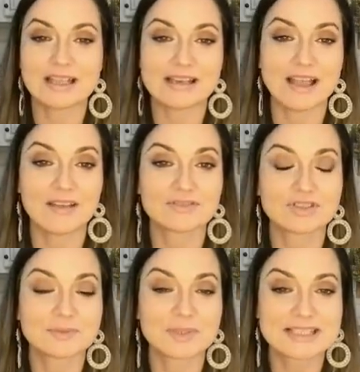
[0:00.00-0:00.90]
that have
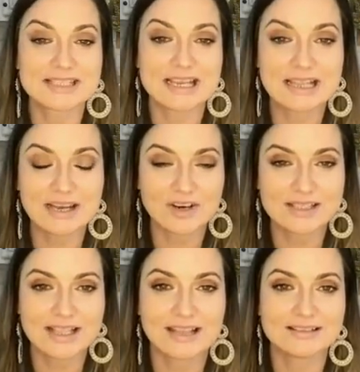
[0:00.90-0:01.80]
just been sitting there
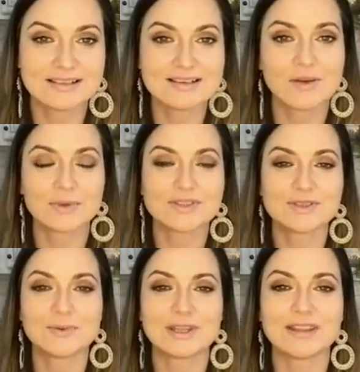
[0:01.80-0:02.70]
because I didn't know what to
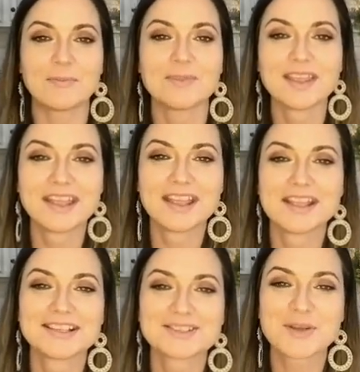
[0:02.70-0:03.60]
do with them.
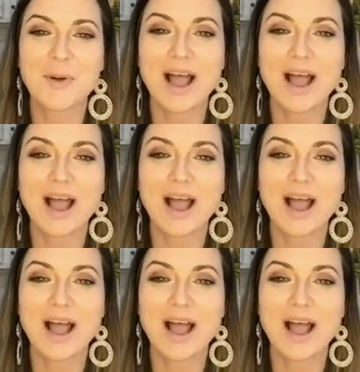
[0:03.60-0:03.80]
So